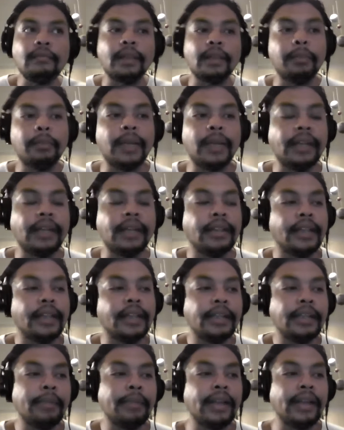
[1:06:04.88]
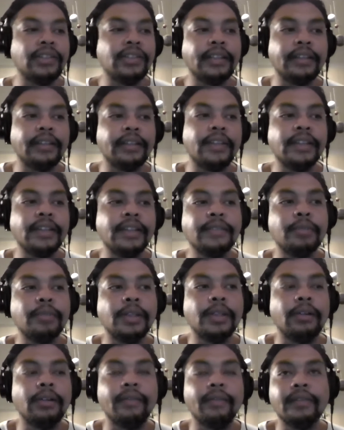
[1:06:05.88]
planning and imagining things
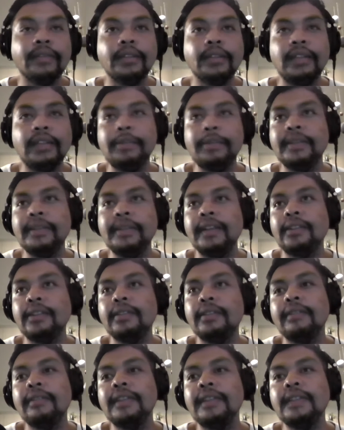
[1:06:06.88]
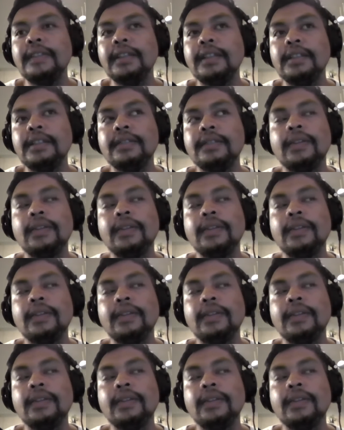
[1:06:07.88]
beyond the limitation of this thing.